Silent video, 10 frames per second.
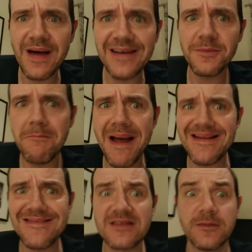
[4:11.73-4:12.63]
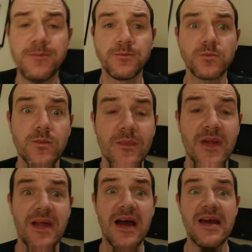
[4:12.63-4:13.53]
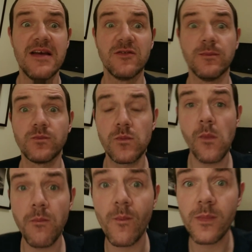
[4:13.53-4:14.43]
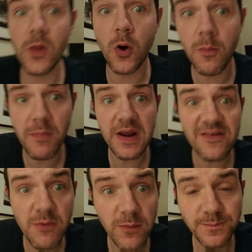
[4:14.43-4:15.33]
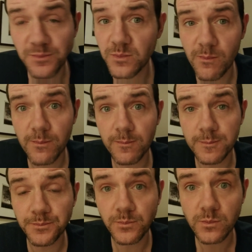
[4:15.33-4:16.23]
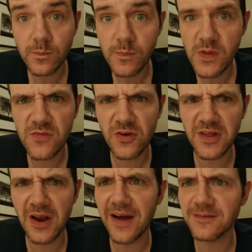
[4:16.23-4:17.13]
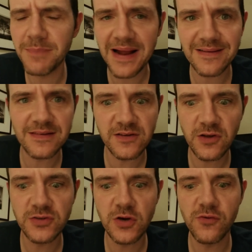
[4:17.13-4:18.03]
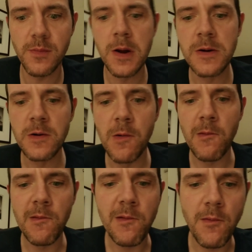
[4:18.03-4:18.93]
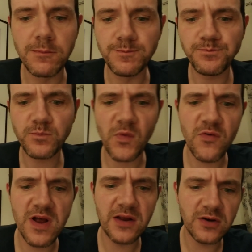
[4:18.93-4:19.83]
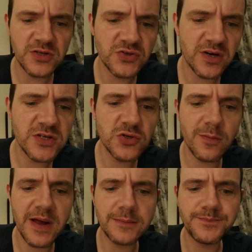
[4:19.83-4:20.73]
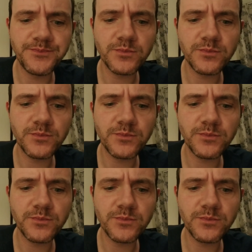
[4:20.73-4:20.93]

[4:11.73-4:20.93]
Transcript: That is immense. That is unbelievable. So the light is pants in this hotel room. Really good. Let's try this sorbet.